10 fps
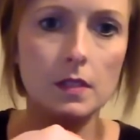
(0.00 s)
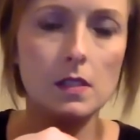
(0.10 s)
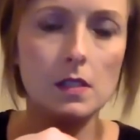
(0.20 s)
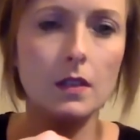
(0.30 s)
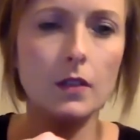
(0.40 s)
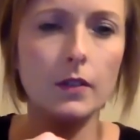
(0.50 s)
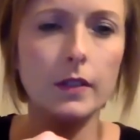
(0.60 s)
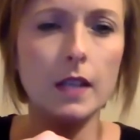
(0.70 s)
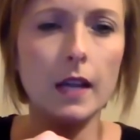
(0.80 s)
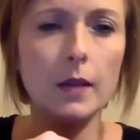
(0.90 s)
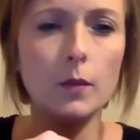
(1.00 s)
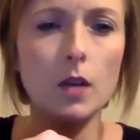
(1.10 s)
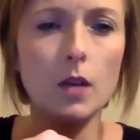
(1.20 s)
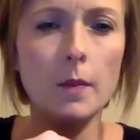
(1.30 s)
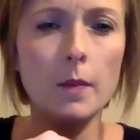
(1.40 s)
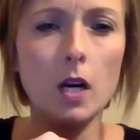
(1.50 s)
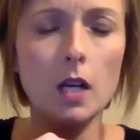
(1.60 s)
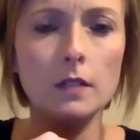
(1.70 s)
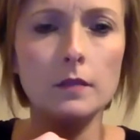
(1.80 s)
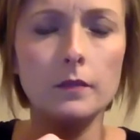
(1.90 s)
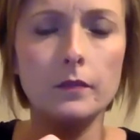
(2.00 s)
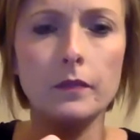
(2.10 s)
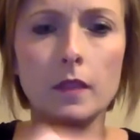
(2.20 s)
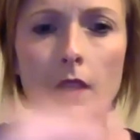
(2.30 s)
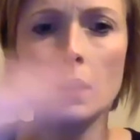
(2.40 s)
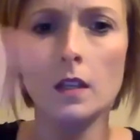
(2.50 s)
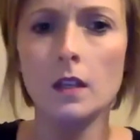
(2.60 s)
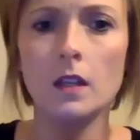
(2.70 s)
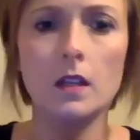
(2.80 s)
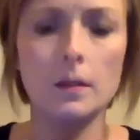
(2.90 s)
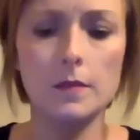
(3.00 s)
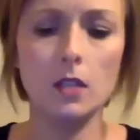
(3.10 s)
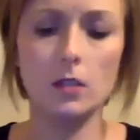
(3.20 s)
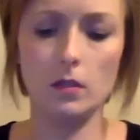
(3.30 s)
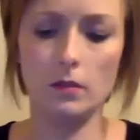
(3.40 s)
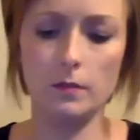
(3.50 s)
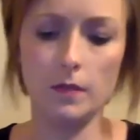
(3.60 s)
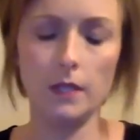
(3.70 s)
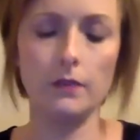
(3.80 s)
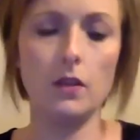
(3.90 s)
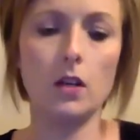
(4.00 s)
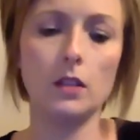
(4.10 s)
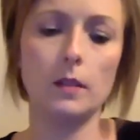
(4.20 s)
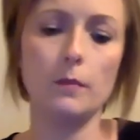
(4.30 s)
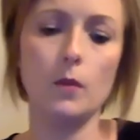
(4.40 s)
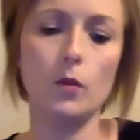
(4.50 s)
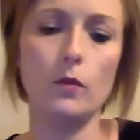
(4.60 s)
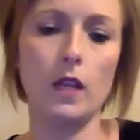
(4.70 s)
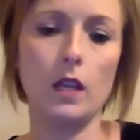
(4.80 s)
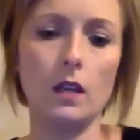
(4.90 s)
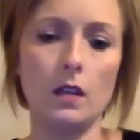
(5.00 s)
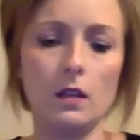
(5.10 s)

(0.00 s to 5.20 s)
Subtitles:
See, the green light will come on. I'm telling you, I'm not even hardly moving.